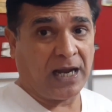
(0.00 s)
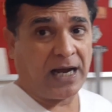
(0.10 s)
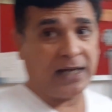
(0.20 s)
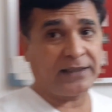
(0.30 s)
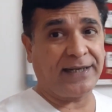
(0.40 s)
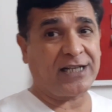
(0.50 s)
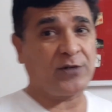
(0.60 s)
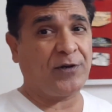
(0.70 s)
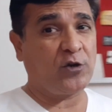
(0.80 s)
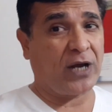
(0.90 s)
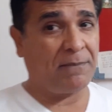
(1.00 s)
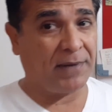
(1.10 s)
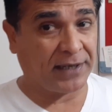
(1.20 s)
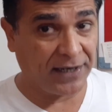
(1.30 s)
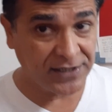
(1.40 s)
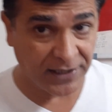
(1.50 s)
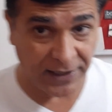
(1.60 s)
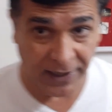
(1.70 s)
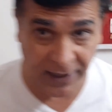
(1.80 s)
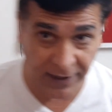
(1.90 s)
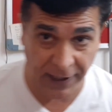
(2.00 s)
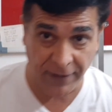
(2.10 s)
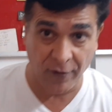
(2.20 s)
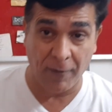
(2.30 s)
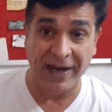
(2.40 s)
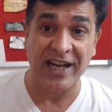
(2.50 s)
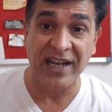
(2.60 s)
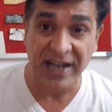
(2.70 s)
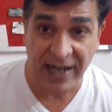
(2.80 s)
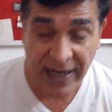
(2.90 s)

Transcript: The next video I'm making is in Hindi for my